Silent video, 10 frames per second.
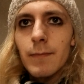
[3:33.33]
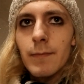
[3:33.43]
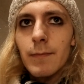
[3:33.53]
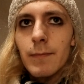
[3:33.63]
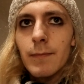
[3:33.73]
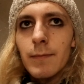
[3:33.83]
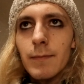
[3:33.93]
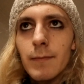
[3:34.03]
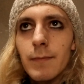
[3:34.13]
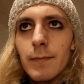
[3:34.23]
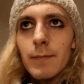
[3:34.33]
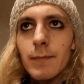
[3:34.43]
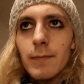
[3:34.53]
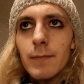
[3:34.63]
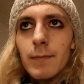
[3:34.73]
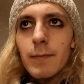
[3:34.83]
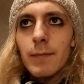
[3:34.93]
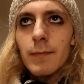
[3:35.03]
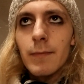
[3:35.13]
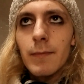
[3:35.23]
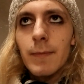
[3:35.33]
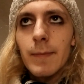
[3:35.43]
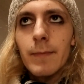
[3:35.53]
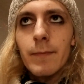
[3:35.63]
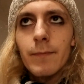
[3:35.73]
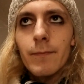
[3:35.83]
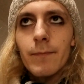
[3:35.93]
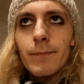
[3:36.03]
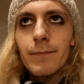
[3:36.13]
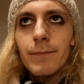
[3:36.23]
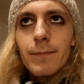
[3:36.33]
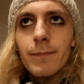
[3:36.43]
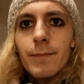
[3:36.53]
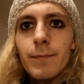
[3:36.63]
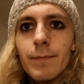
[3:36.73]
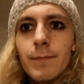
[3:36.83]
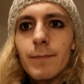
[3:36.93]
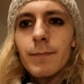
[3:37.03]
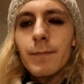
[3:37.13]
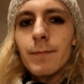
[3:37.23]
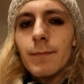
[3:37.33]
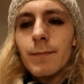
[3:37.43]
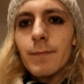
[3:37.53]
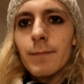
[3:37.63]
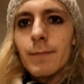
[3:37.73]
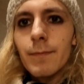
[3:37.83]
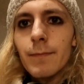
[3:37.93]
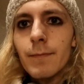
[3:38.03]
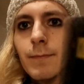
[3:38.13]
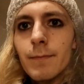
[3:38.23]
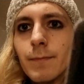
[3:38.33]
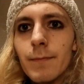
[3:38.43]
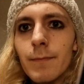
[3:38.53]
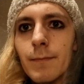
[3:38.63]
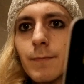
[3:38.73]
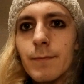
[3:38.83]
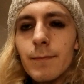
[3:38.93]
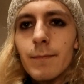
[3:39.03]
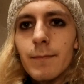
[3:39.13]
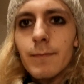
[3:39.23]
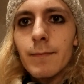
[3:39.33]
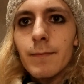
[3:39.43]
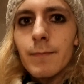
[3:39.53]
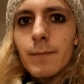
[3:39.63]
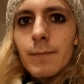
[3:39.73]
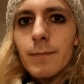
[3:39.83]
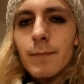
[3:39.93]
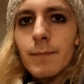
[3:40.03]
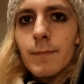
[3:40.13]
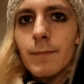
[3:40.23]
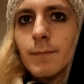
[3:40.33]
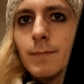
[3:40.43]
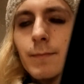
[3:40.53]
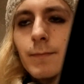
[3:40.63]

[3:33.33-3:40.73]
Nobody speaks.